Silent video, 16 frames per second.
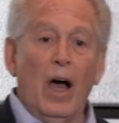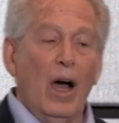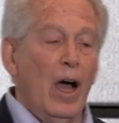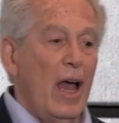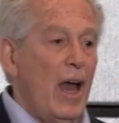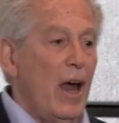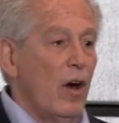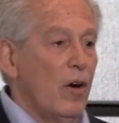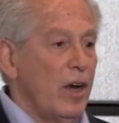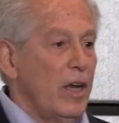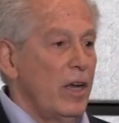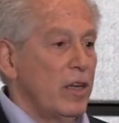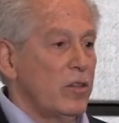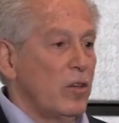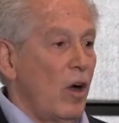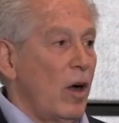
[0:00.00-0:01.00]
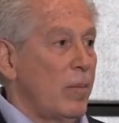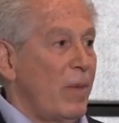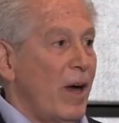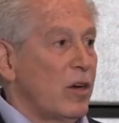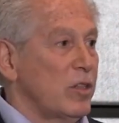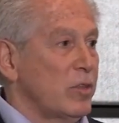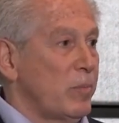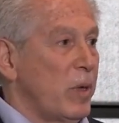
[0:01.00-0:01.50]
area to talk about,
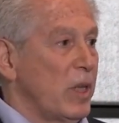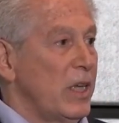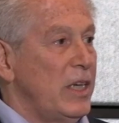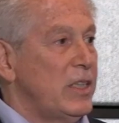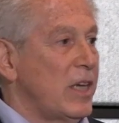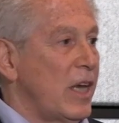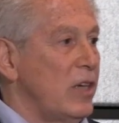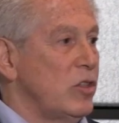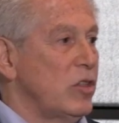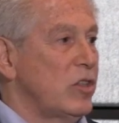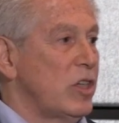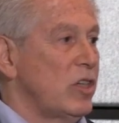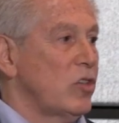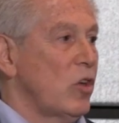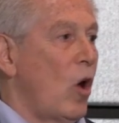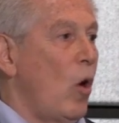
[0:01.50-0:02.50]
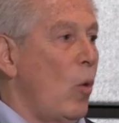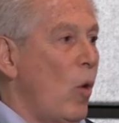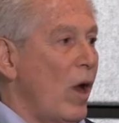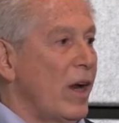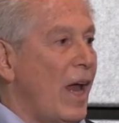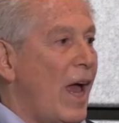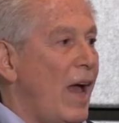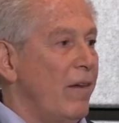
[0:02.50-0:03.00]
because police agencies all
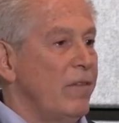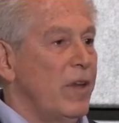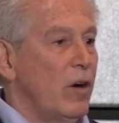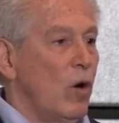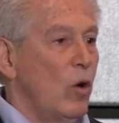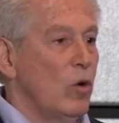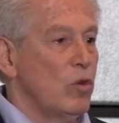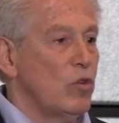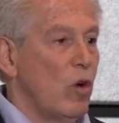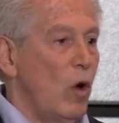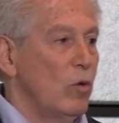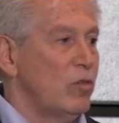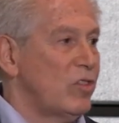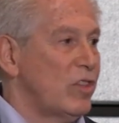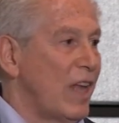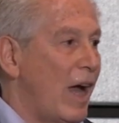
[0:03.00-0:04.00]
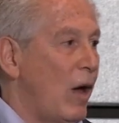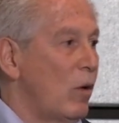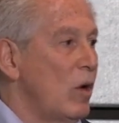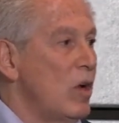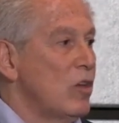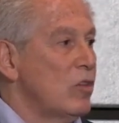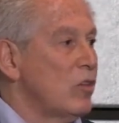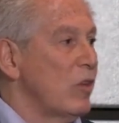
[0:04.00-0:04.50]
want to have their own drones now.
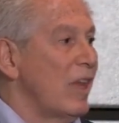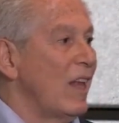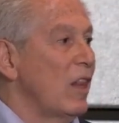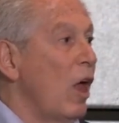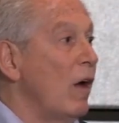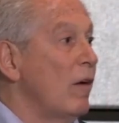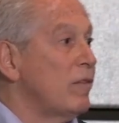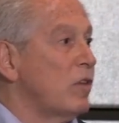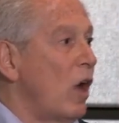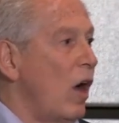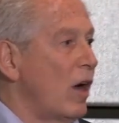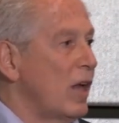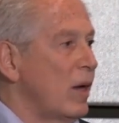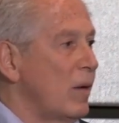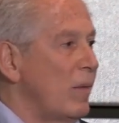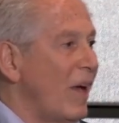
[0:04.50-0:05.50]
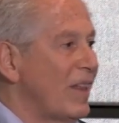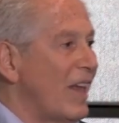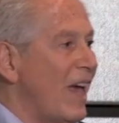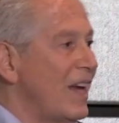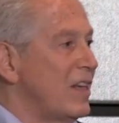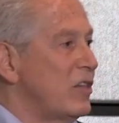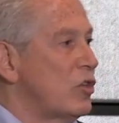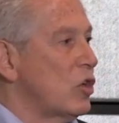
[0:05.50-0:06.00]
So they love talking about that.
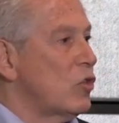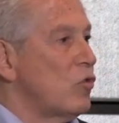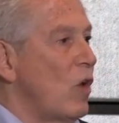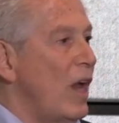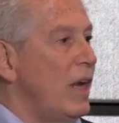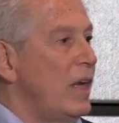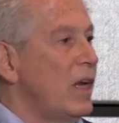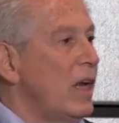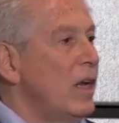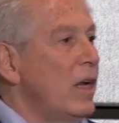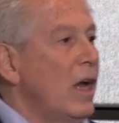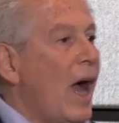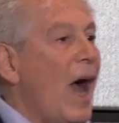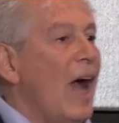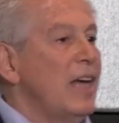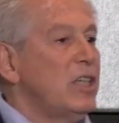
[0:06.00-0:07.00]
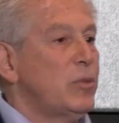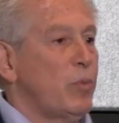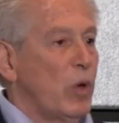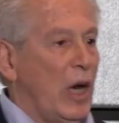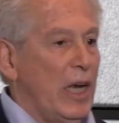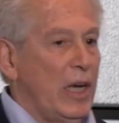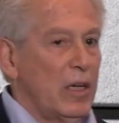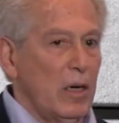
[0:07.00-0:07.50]
It's a great
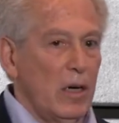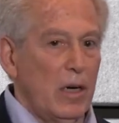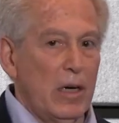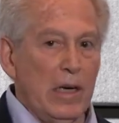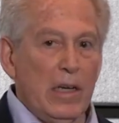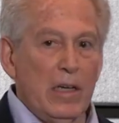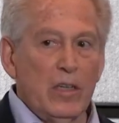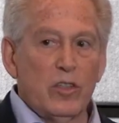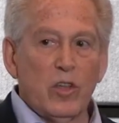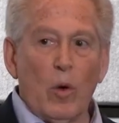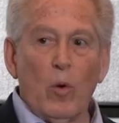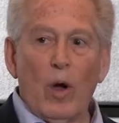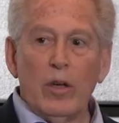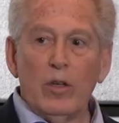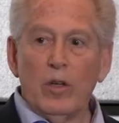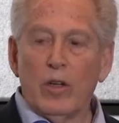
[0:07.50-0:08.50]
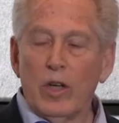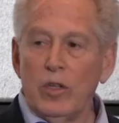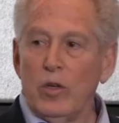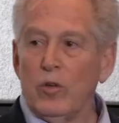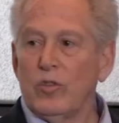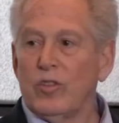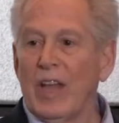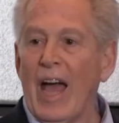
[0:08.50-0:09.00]
icebreaker. So you can
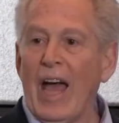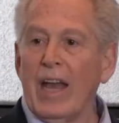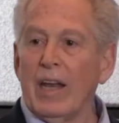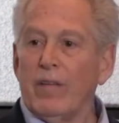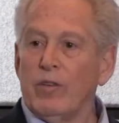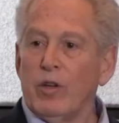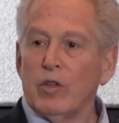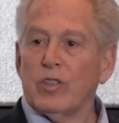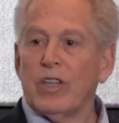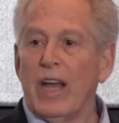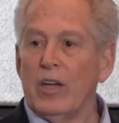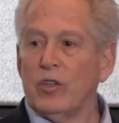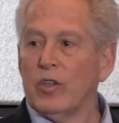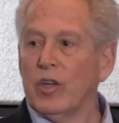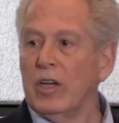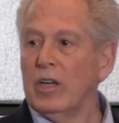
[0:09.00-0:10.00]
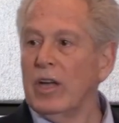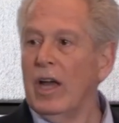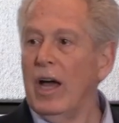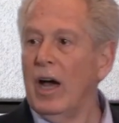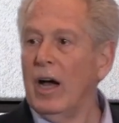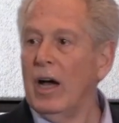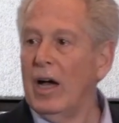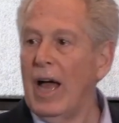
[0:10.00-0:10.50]
use that if your station
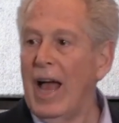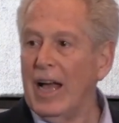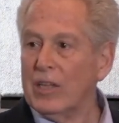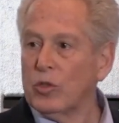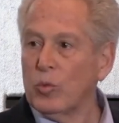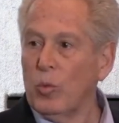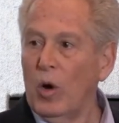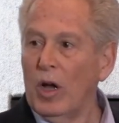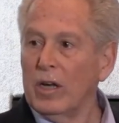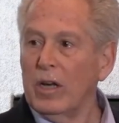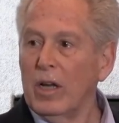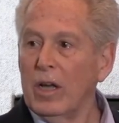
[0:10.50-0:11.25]
has one.